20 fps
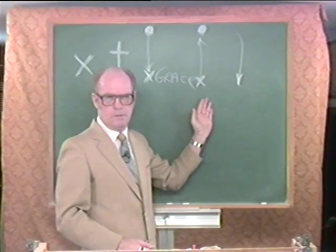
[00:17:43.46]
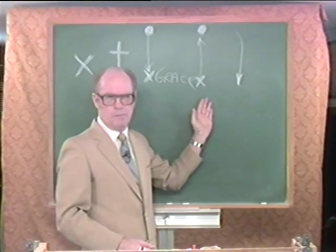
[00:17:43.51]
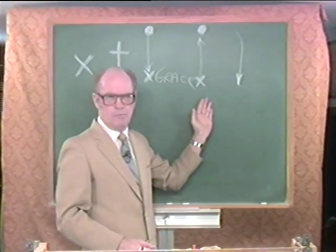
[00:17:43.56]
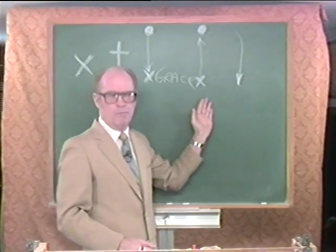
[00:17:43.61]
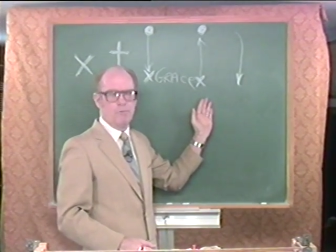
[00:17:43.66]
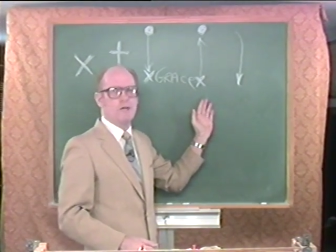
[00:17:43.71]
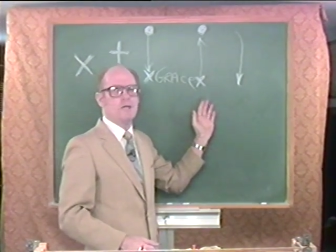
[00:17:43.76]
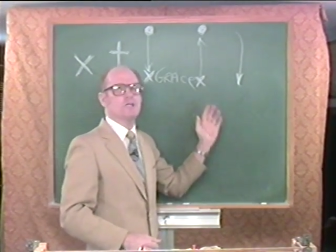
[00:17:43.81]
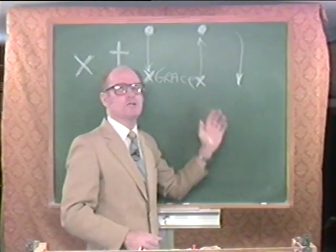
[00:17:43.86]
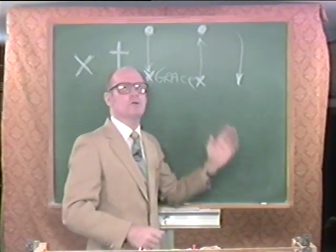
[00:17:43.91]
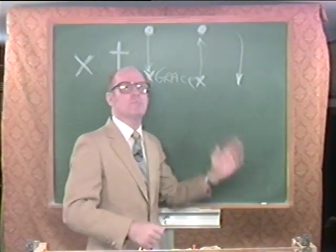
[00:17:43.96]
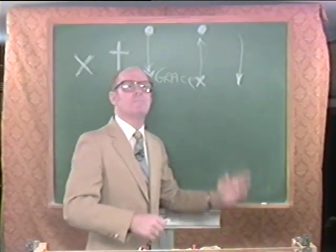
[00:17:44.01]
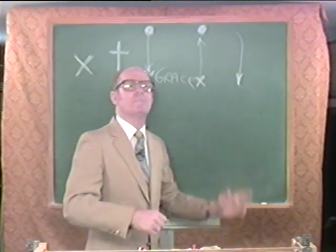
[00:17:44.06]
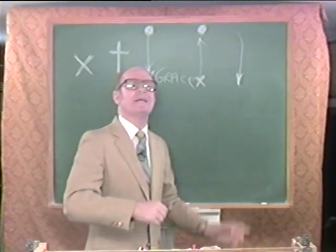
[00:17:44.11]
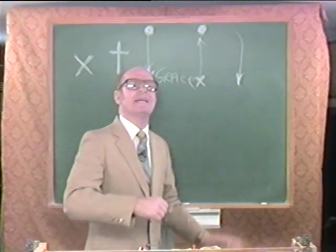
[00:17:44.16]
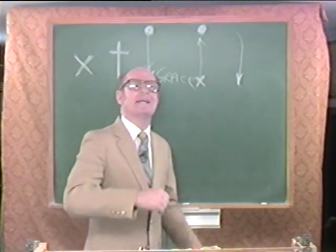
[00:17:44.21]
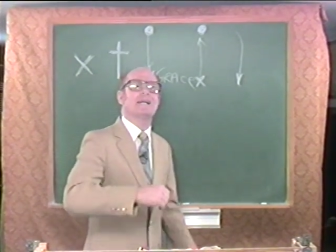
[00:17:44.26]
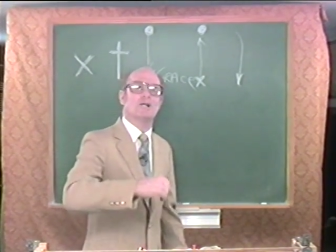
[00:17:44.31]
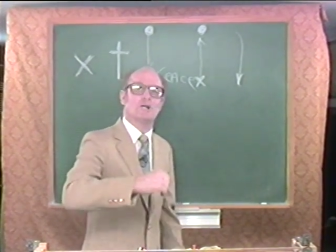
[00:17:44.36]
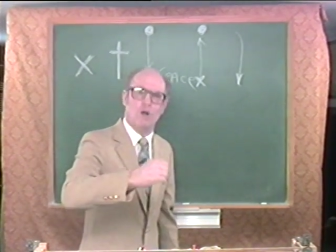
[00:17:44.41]
we should
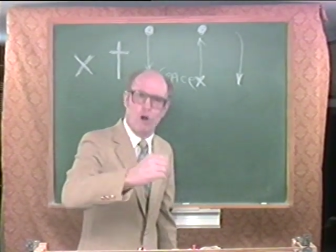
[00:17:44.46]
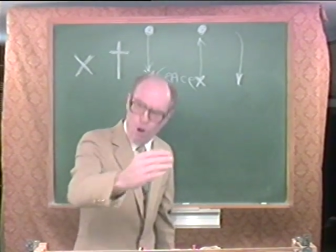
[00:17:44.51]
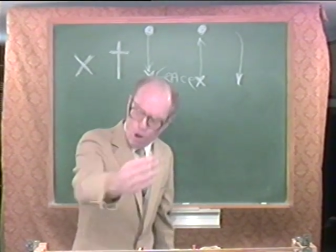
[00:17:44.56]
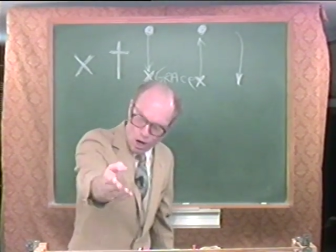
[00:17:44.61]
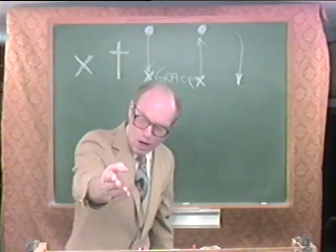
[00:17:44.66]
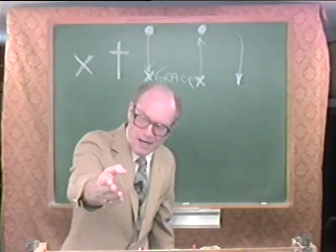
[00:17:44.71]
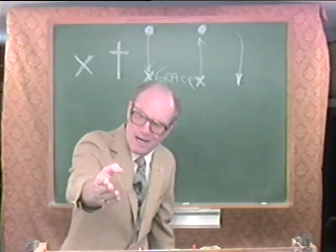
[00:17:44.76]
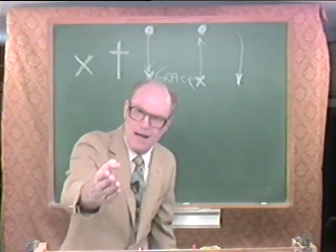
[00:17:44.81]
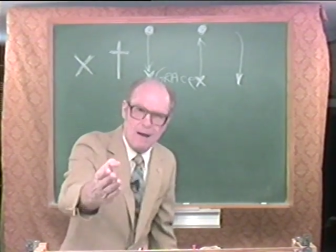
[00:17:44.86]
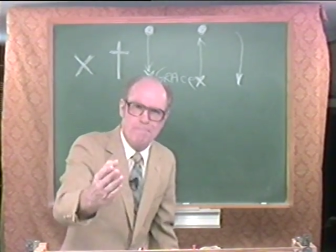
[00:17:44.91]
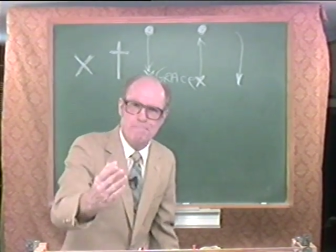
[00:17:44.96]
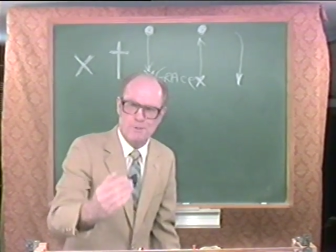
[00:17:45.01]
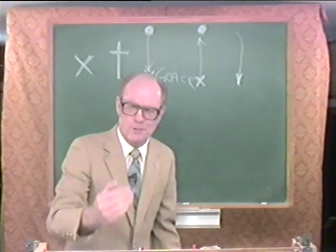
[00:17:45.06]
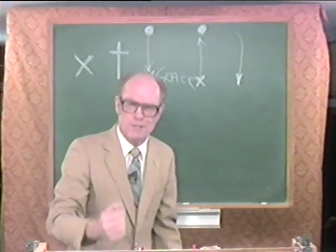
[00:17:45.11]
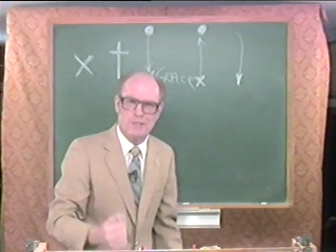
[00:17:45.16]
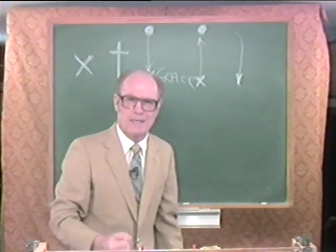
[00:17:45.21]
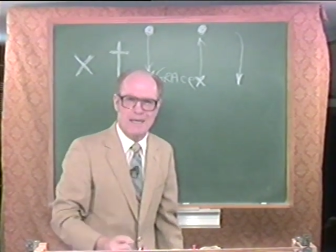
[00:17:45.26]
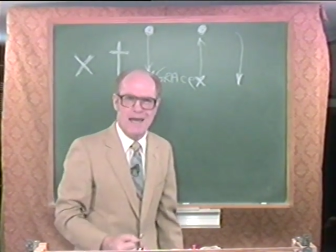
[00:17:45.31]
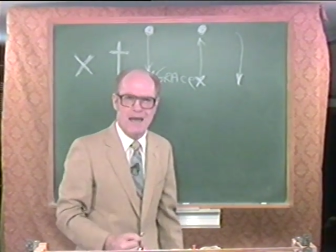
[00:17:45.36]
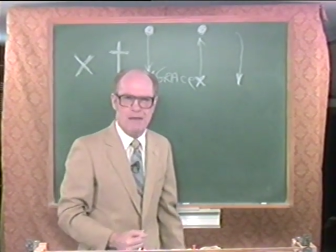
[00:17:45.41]
be caught up
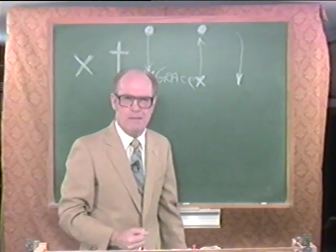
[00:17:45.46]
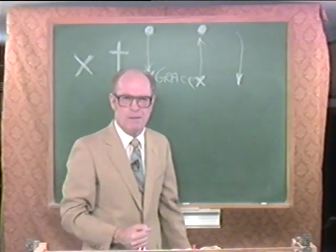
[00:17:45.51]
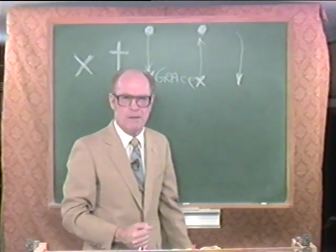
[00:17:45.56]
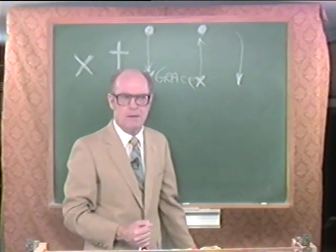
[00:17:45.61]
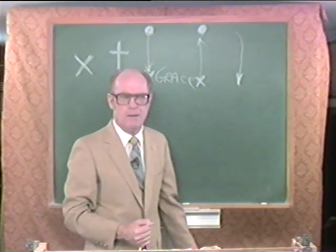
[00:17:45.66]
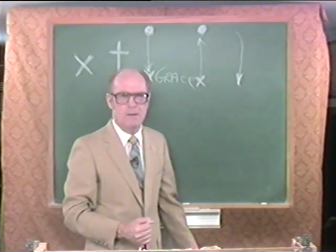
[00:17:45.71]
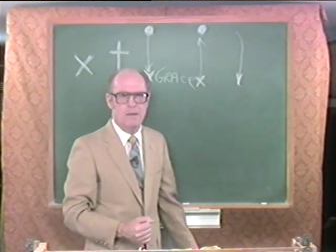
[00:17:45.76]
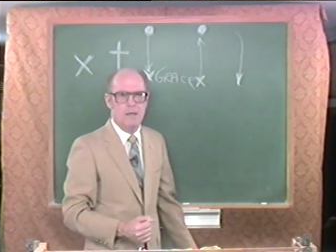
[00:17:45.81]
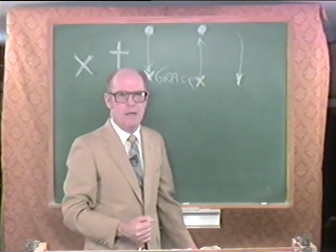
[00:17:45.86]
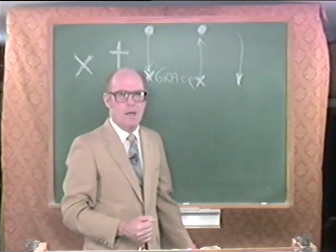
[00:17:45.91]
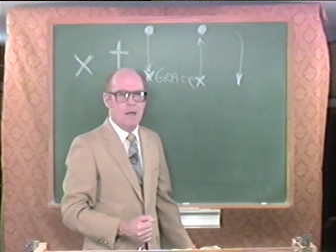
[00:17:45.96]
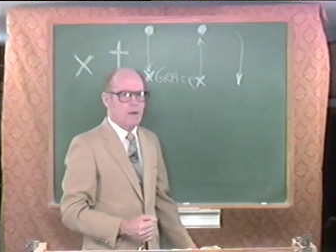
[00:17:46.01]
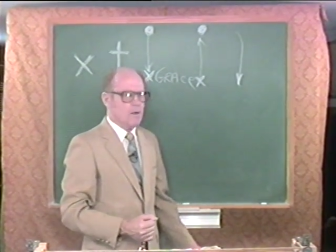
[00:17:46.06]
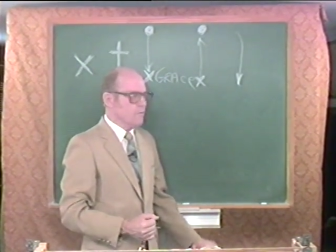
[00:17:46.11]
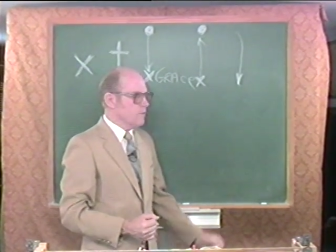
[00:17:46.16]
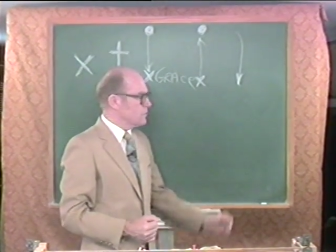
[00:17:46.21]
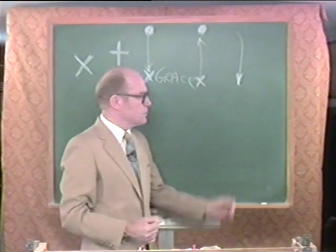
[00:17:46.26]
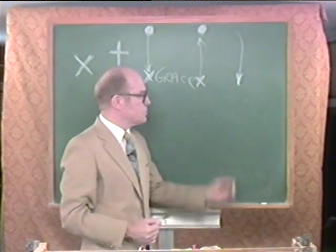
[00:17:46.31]
together. The